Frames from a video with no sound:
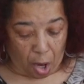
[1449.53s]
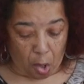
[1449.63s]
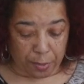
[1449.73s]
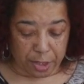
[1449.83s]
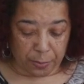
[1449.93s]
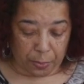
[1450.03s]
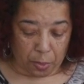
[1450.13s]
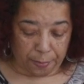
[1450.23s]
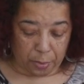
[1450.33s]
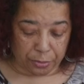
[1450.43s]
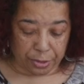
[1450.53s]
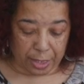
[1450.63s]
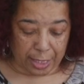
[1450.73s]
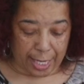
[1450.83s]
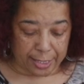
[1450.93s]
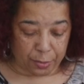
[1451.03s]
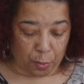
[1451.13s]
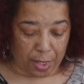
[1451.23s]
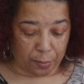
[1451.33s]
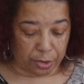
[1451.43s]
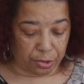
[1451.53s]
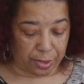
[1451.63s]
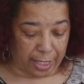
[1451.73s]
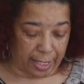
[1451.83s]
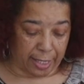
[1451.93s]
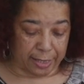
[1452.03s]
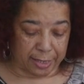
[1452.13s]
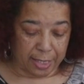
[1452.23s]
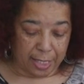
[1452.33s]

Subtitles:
always support most of the client's weight with your legs.